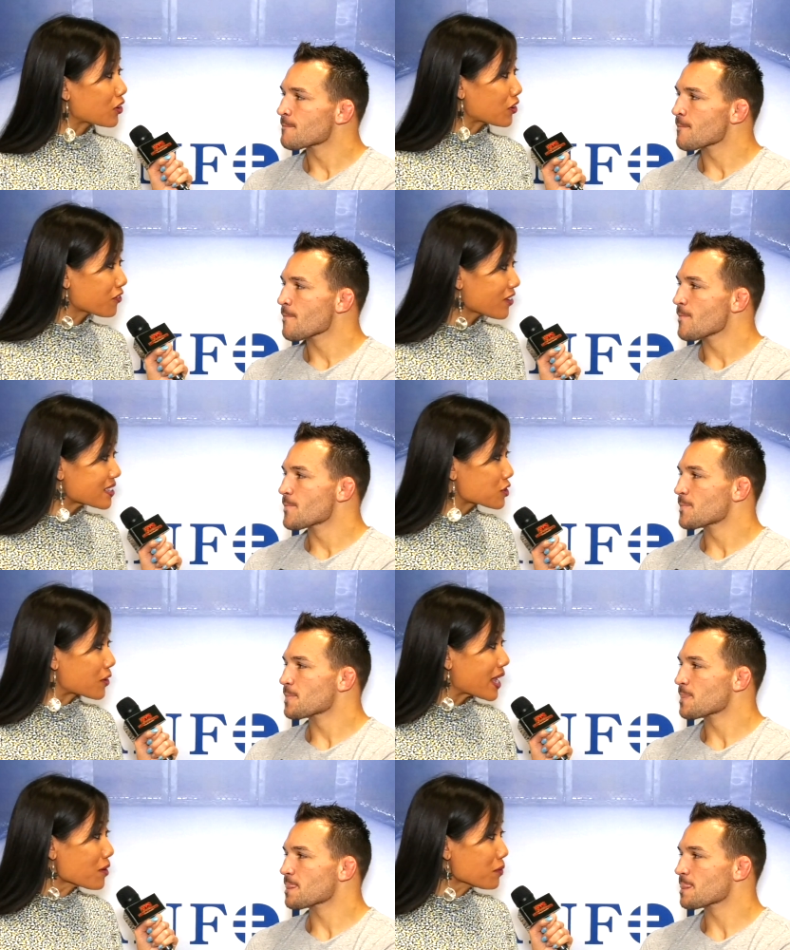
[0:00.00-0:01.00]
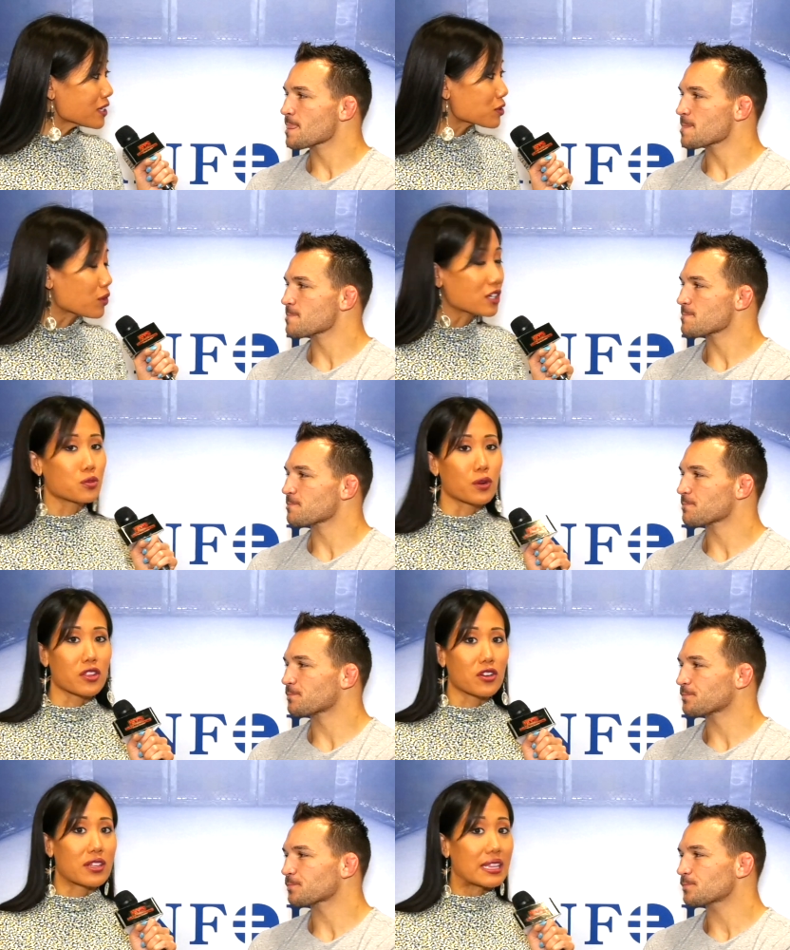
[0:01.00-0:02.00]
Speaker 1: your fans who can't wait to watch,
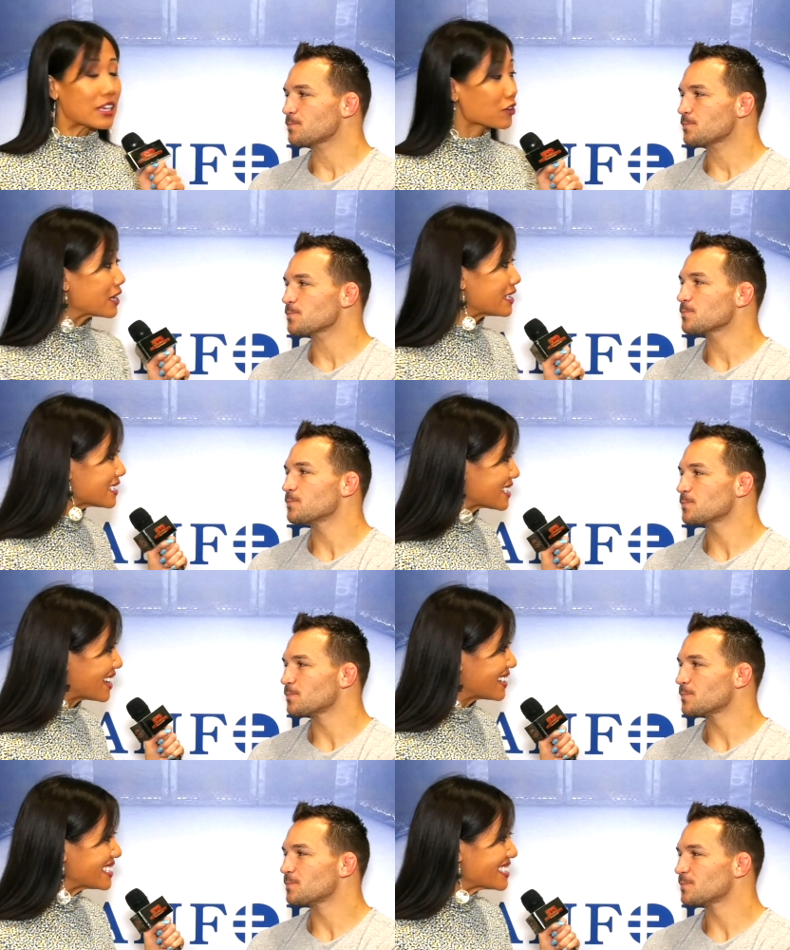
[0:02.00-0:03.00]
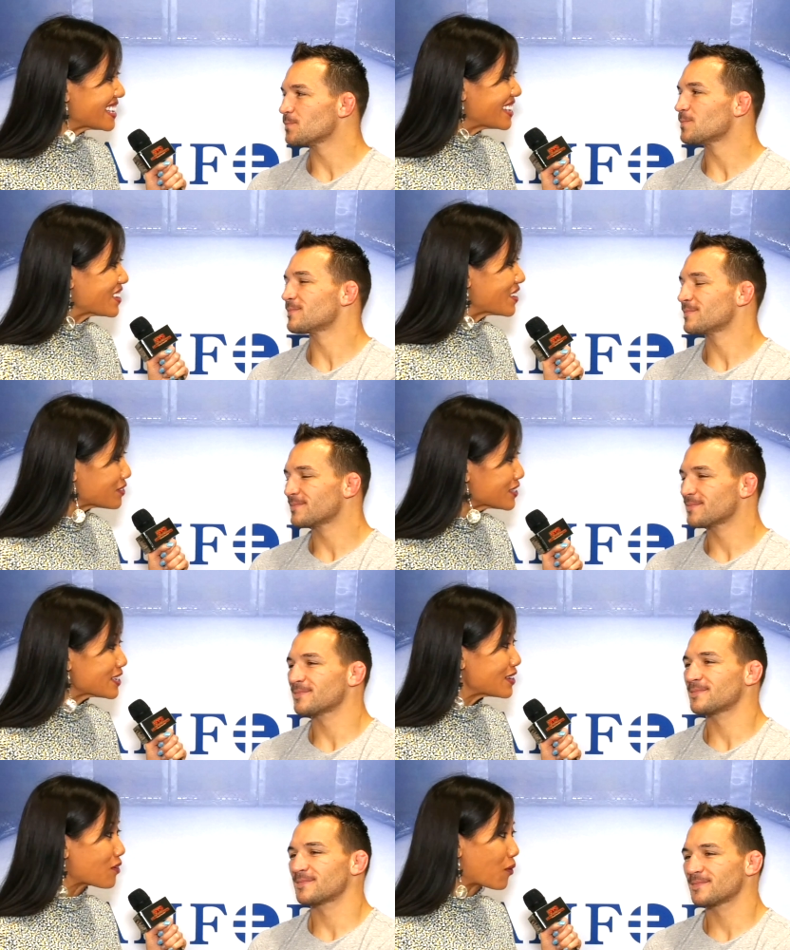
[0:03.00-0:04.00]
whether they're in attendance in
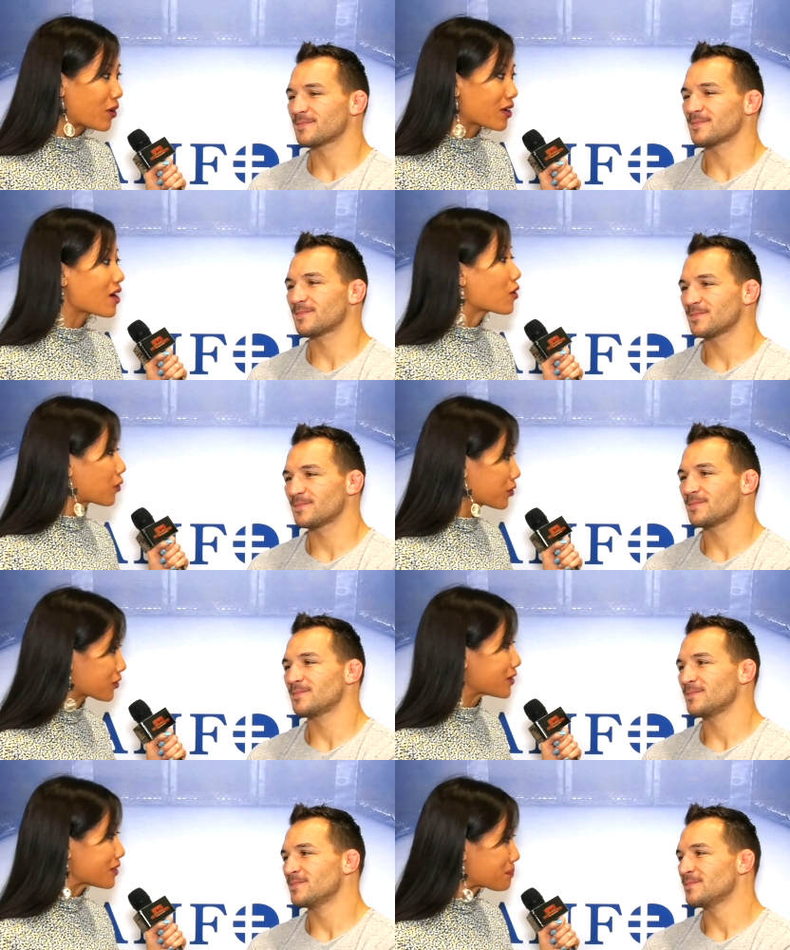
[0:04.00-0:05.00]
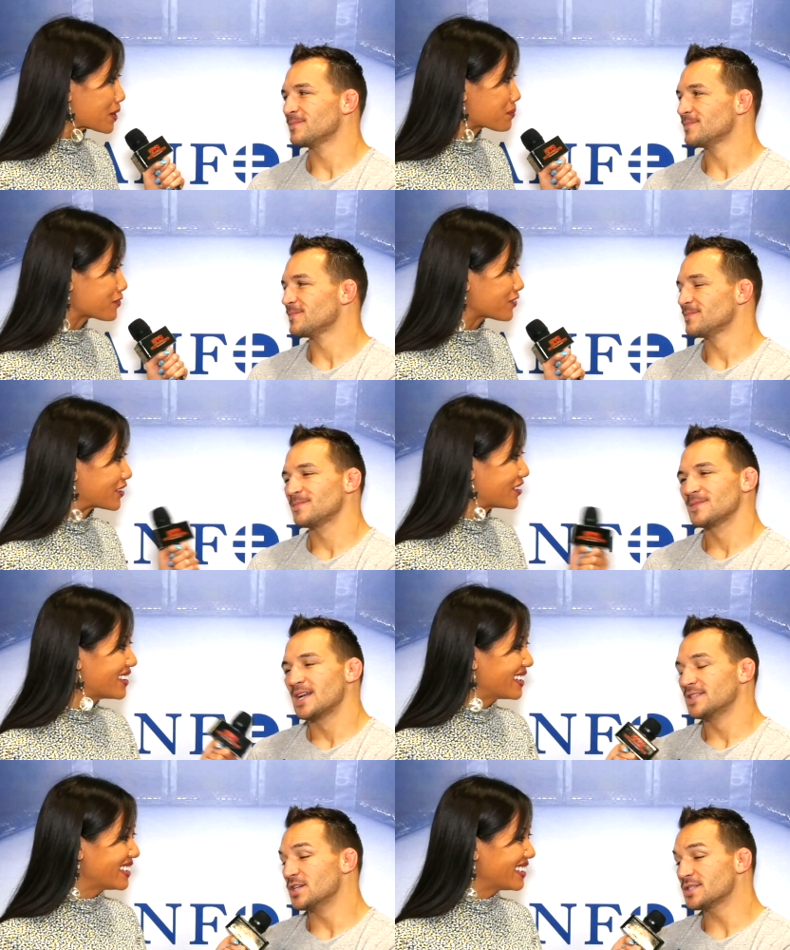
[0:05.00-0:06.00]
Houston or ordering the pay-per-view?
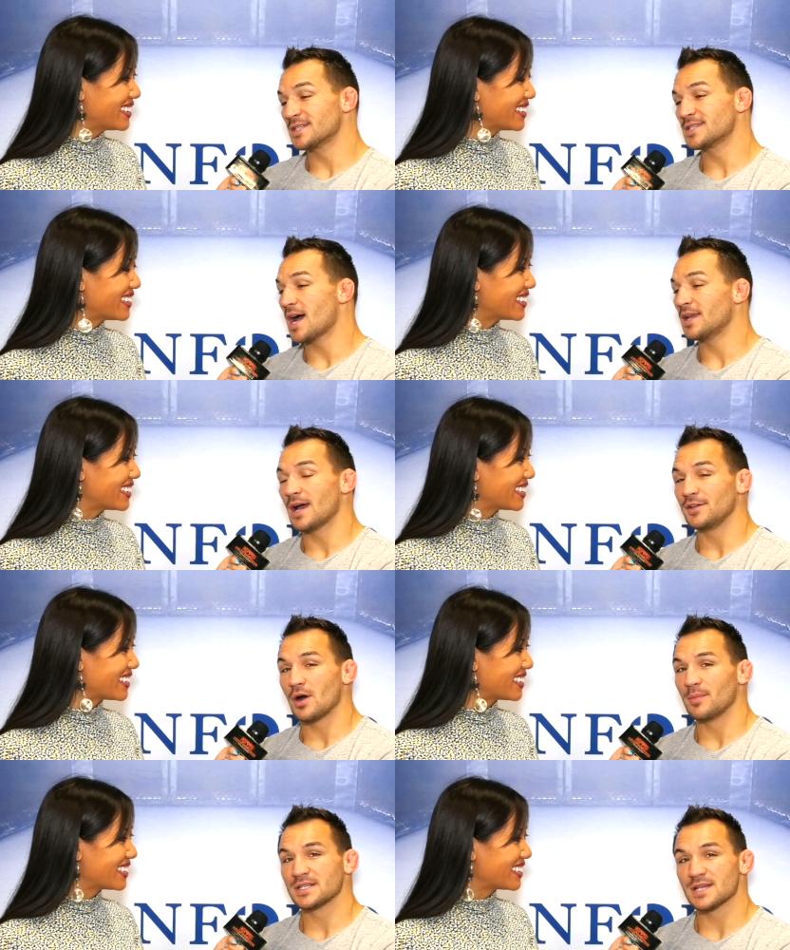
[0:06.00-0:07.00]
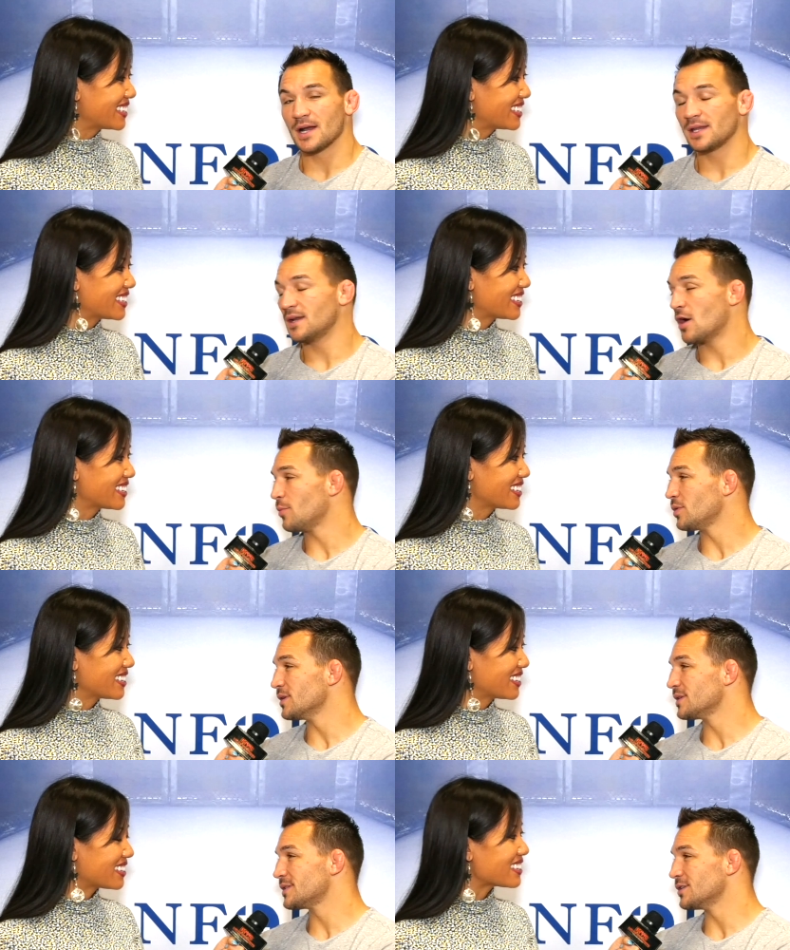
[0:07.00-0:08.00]
Speaker 2: Just excited. I'm excited and humbled
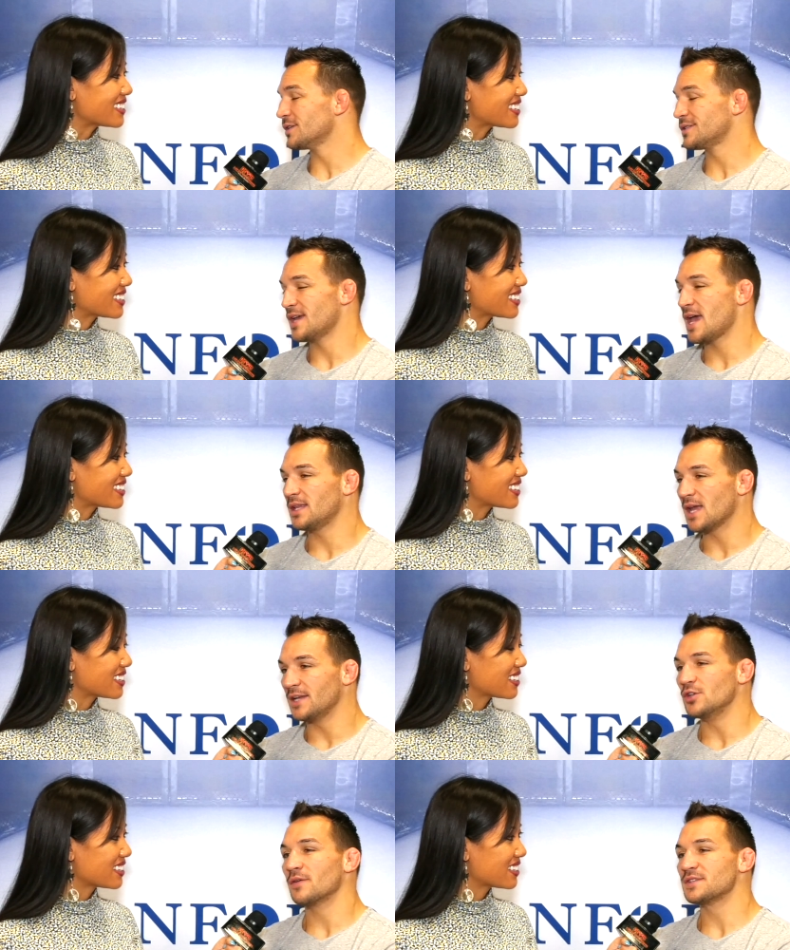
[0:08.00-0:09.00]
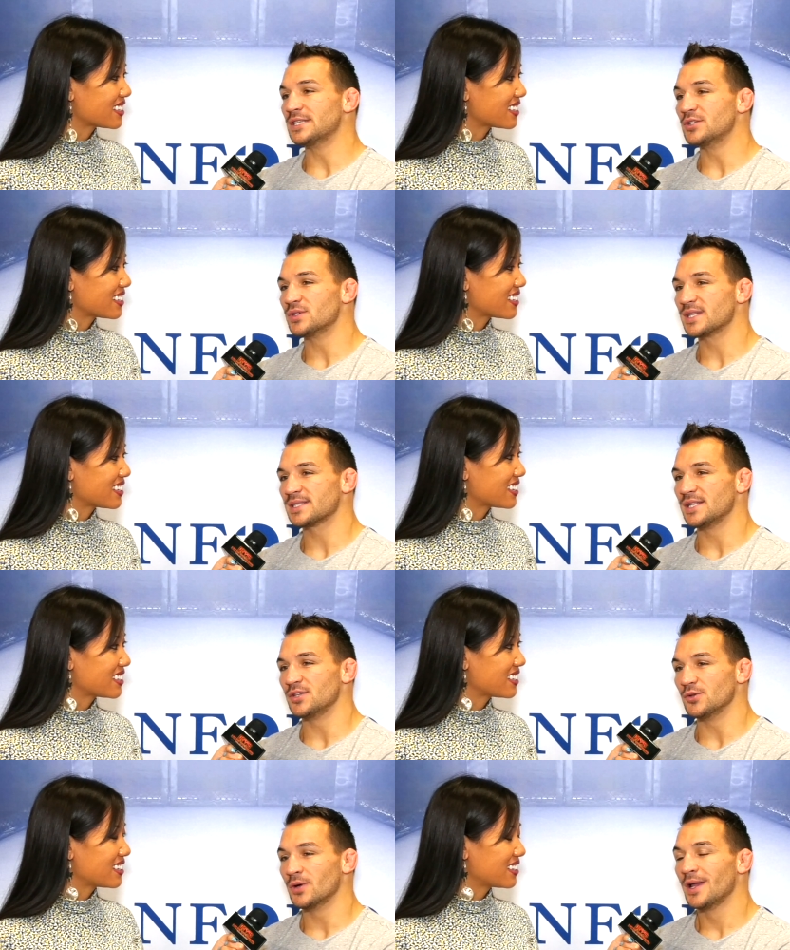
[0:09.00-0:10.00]
to headline UFC
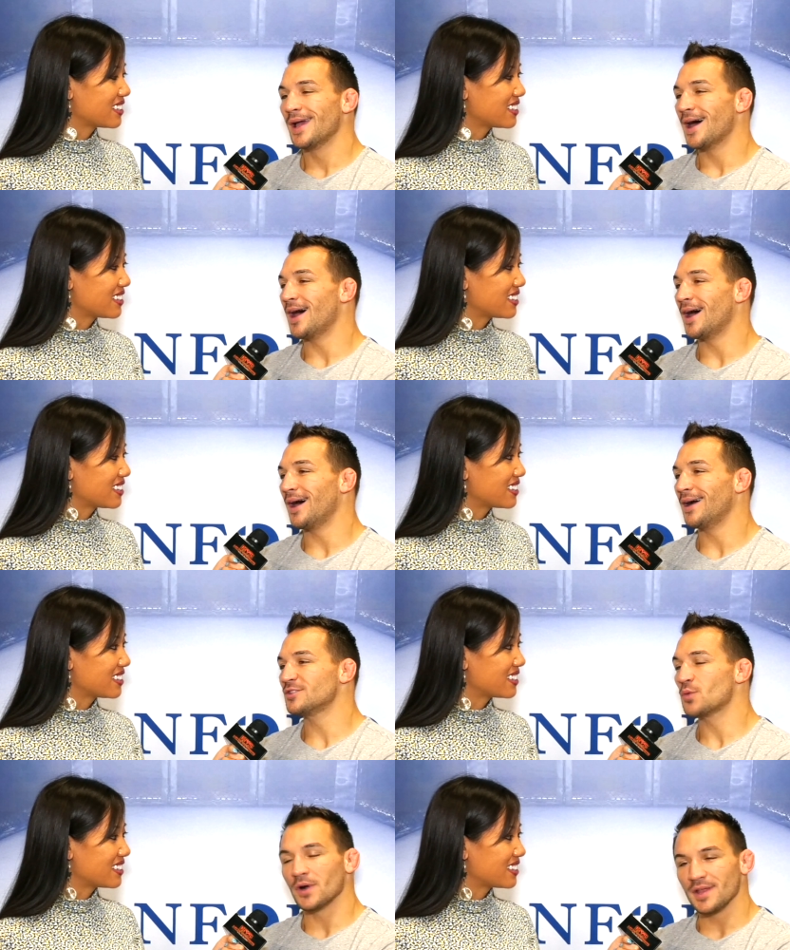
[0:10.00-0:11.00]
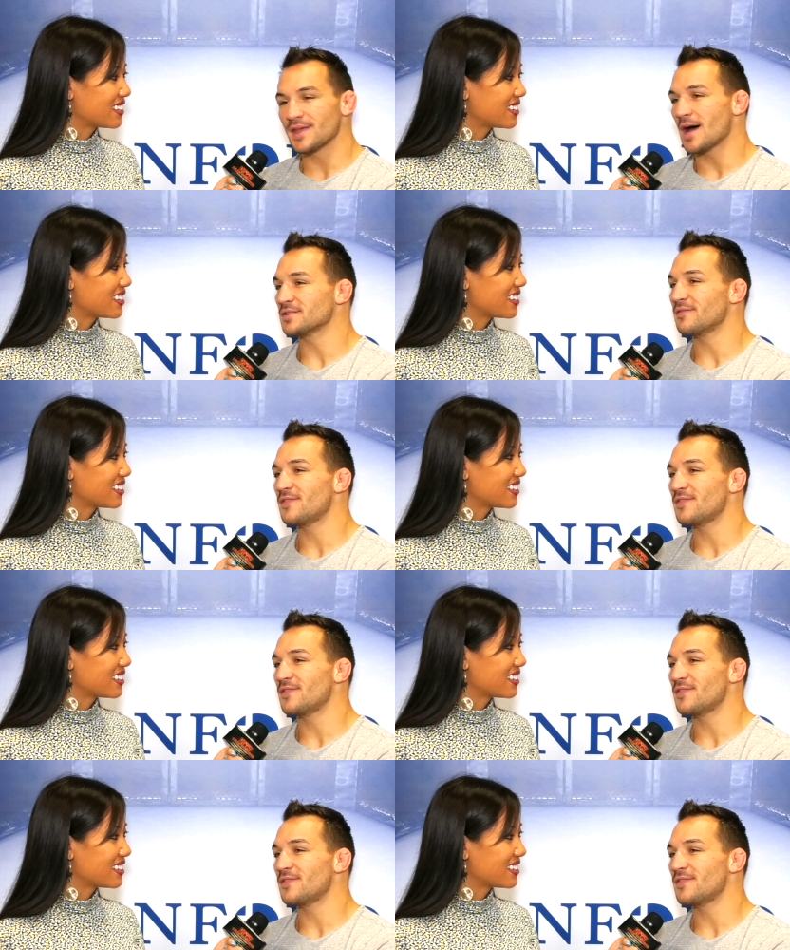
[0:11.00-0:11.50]
262. 20,000